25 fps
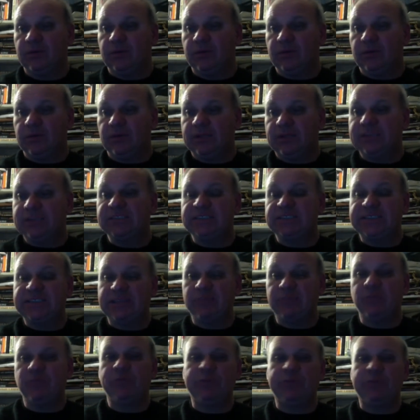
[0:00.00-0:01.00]
nice to see
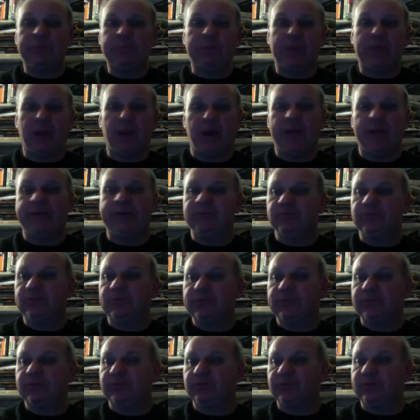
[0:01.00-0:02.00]
them moving beyond
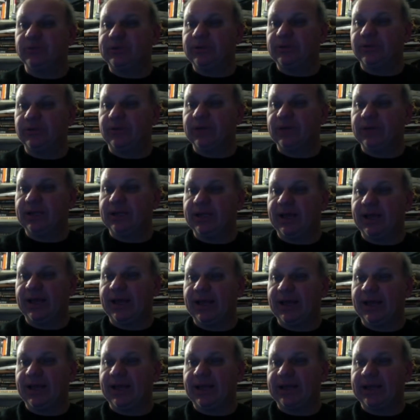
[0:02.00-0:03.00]
what they're doing currently,
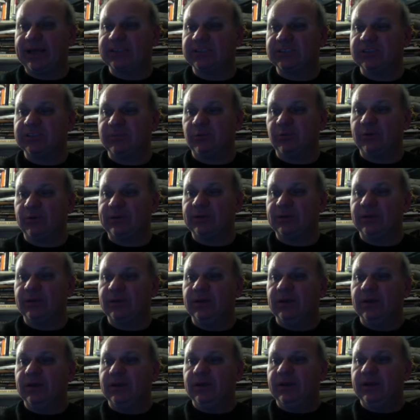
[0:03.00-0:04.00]
I guess is the point.
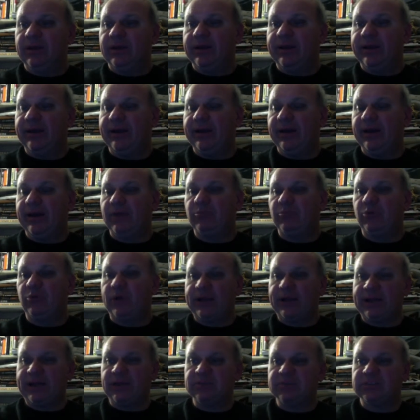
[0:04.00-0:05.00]

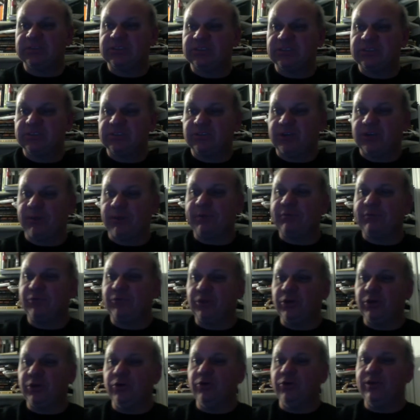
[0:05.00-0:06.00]
Pointed out, coming for
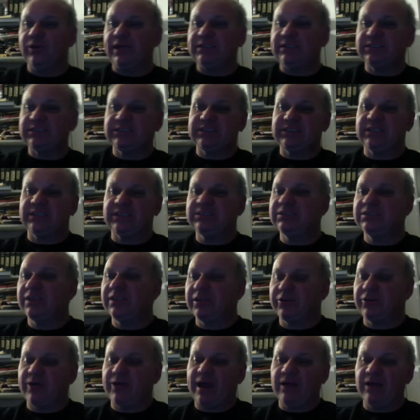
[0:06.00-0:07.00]
you, that's Sons of the
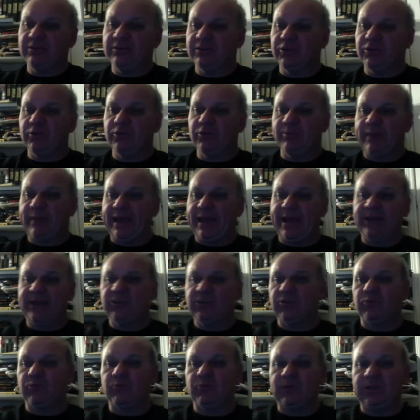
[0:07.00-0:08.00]
Crown, the new
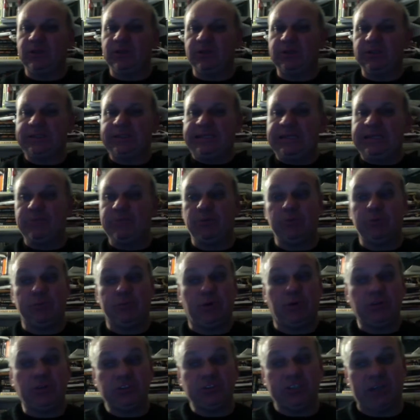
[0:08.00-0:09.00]
band. We'll keep you
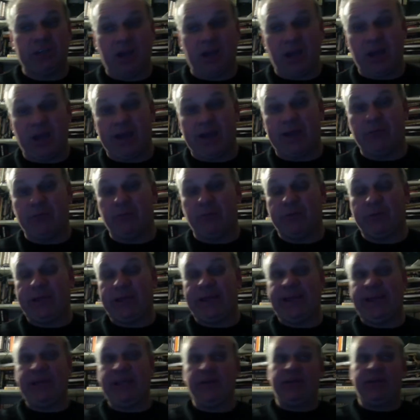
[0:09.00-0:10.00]
posted on when
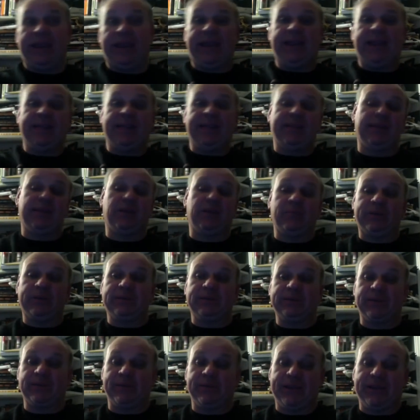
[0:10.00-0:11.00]
I hear anything
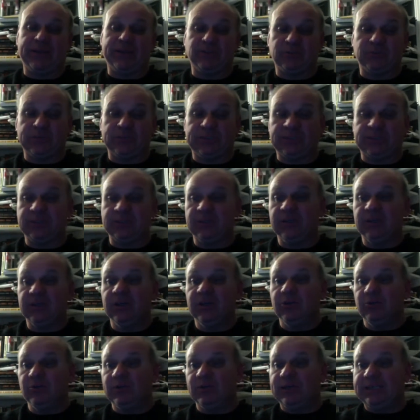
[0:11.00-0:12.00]
about them actually
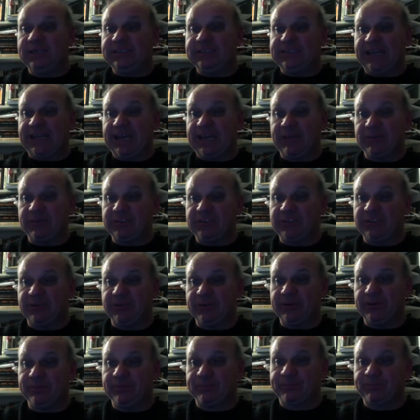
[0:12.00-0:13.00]
releasing any material.